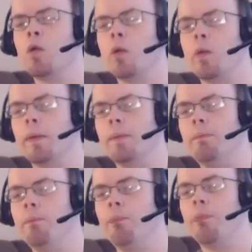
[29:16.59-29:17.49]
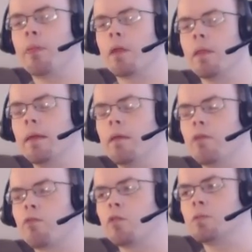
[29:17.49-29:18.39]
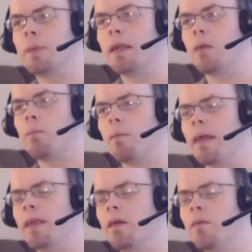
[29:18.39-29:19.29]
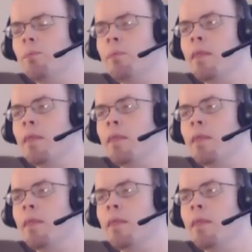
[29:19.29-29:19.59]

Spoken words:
who would later, of course, become Rhino.